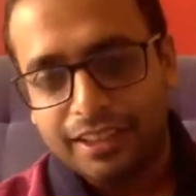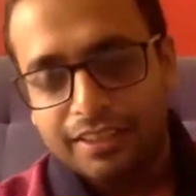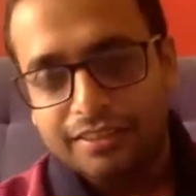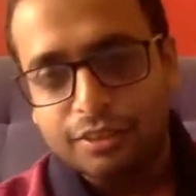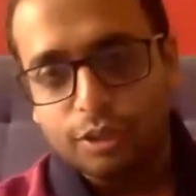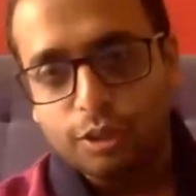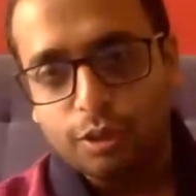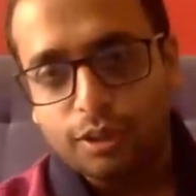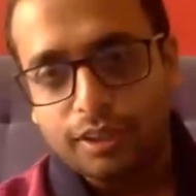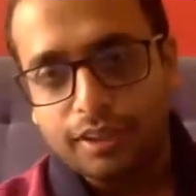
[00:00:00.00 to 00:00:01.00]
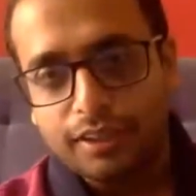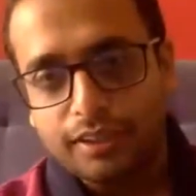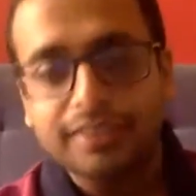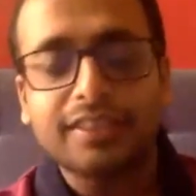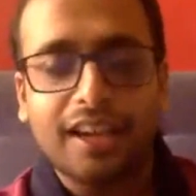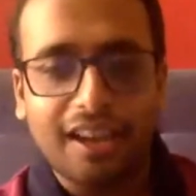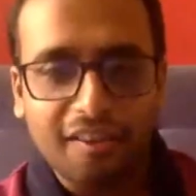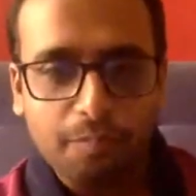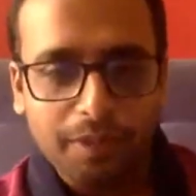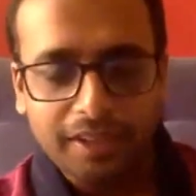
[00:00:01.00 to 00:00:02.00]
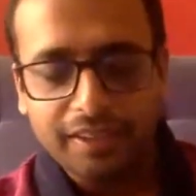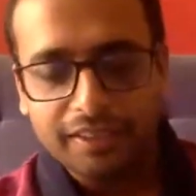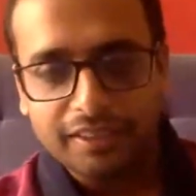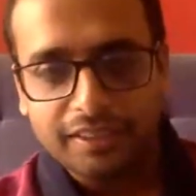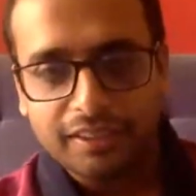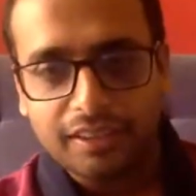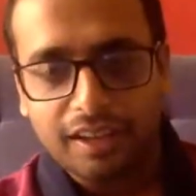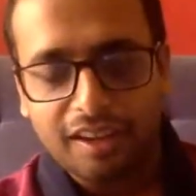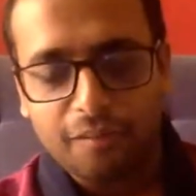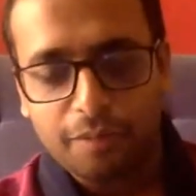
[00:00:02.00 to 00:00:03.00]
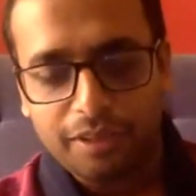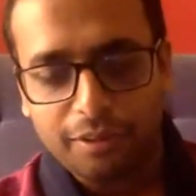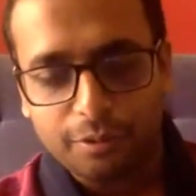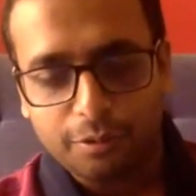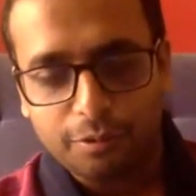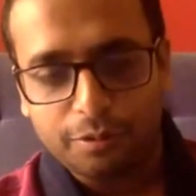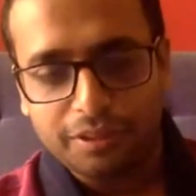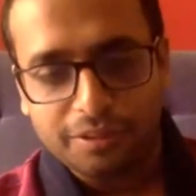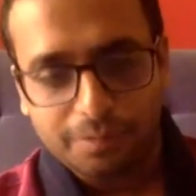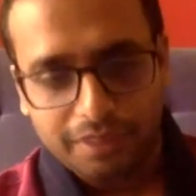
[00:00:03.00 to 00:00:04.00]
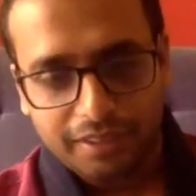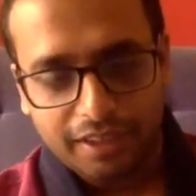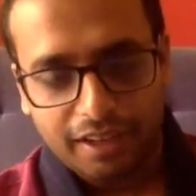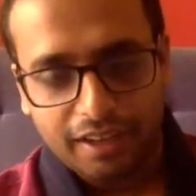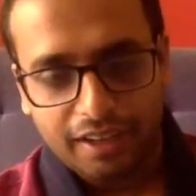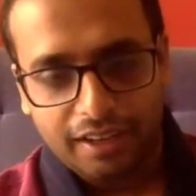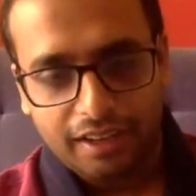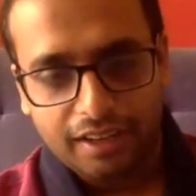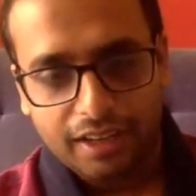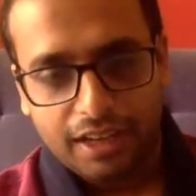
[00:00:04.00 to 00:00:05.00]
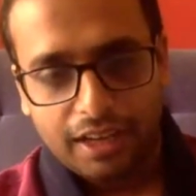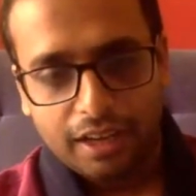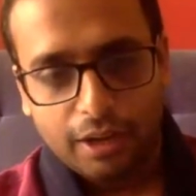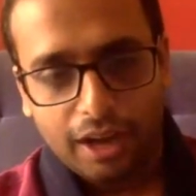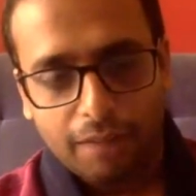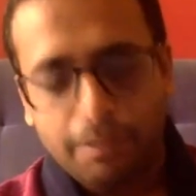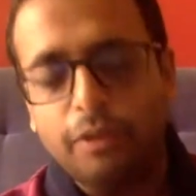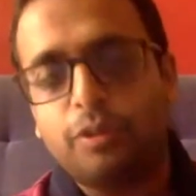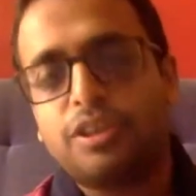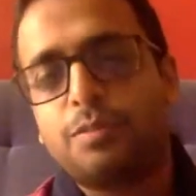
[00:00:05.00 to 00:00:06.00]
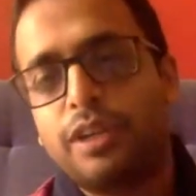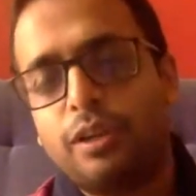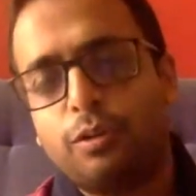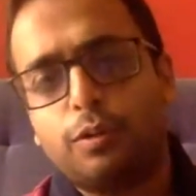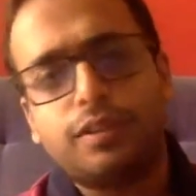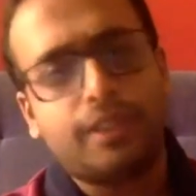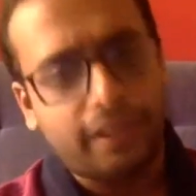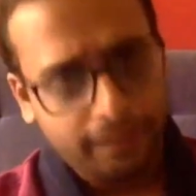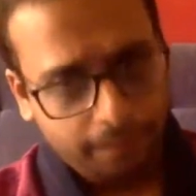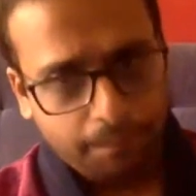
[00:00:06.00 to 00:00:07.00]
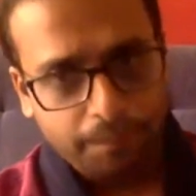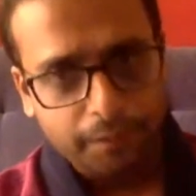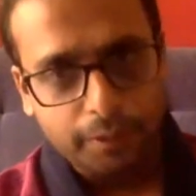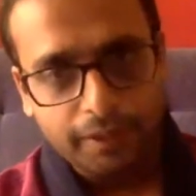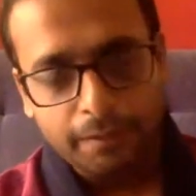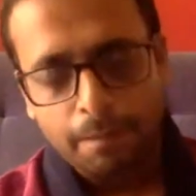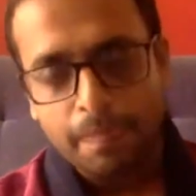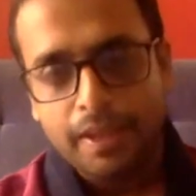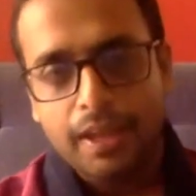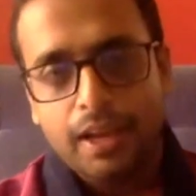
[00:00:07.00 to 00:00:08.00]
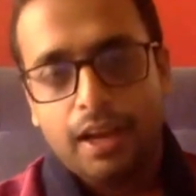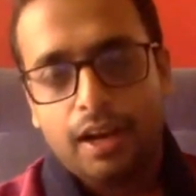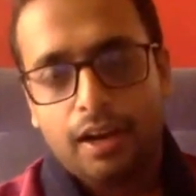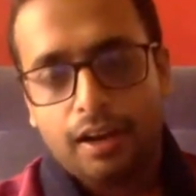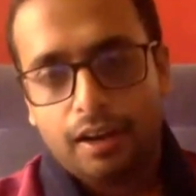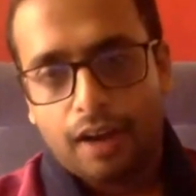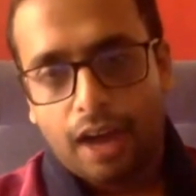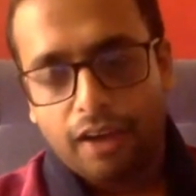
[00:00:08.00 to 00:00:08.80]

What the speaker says: So yes, I have been. I have been to Kashmir. I had been to Kashmir in 2009. Okay. I